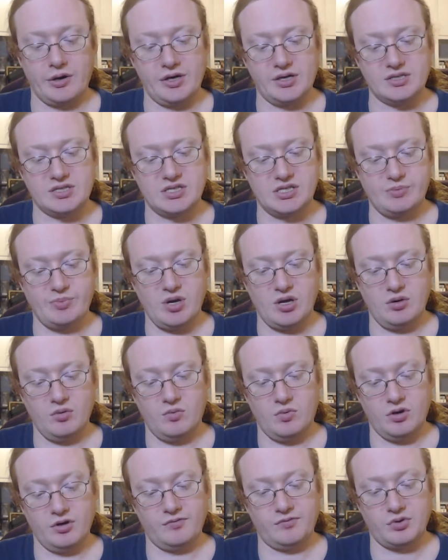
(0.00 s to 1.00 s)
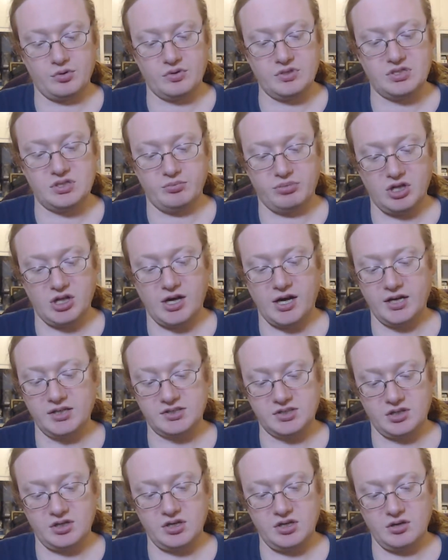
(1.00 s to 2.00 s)
It's spend 1 of 3 supplies
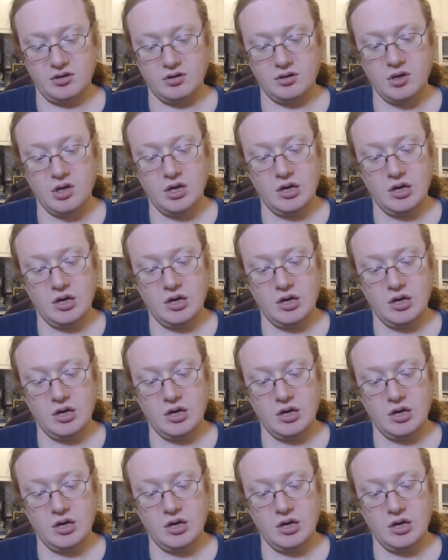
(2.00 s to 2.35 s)
on here,